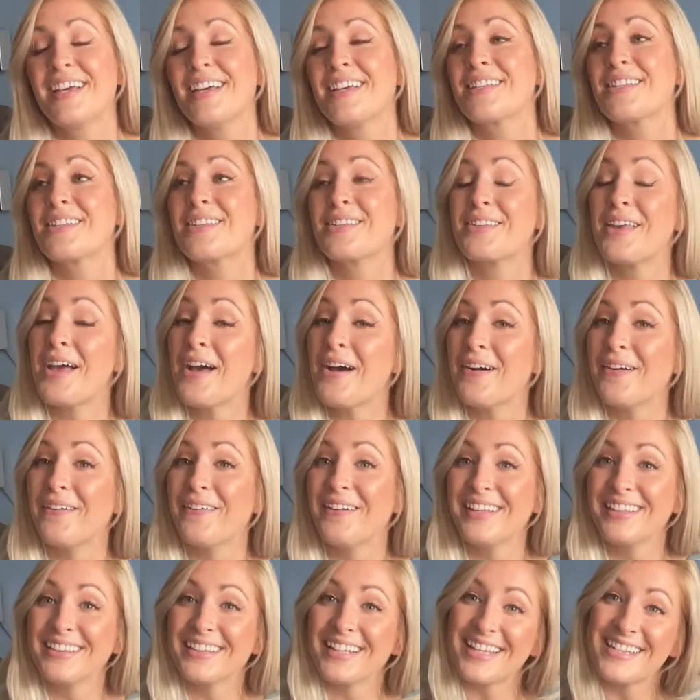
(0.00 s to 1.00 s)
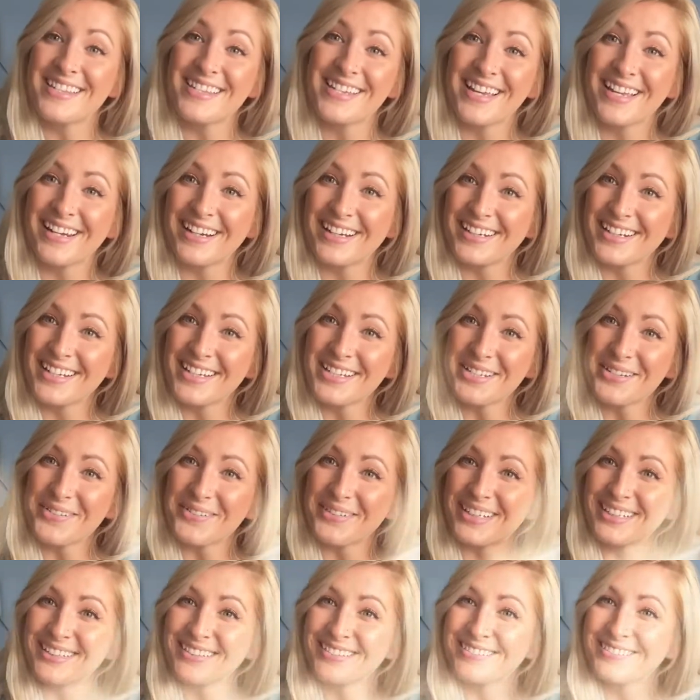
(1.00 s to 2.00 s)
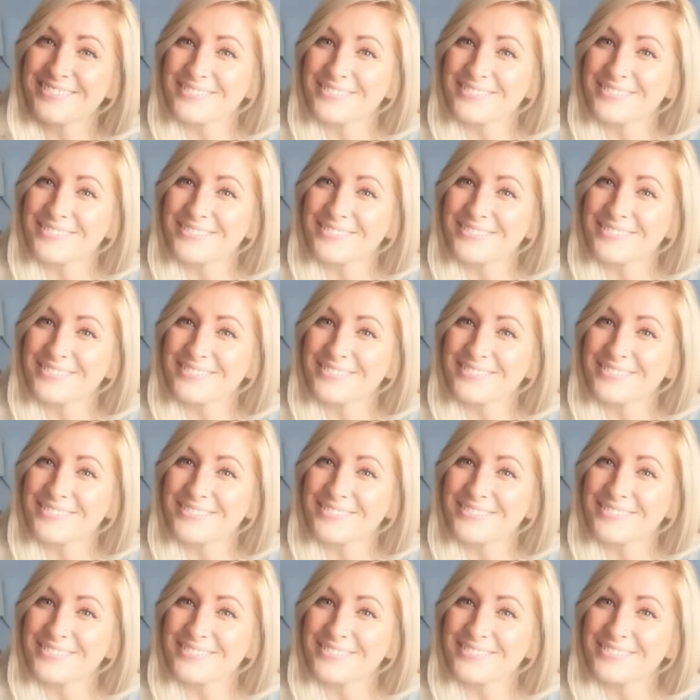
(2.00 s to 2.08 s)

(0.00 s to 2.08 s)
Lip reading: So let's get on into it.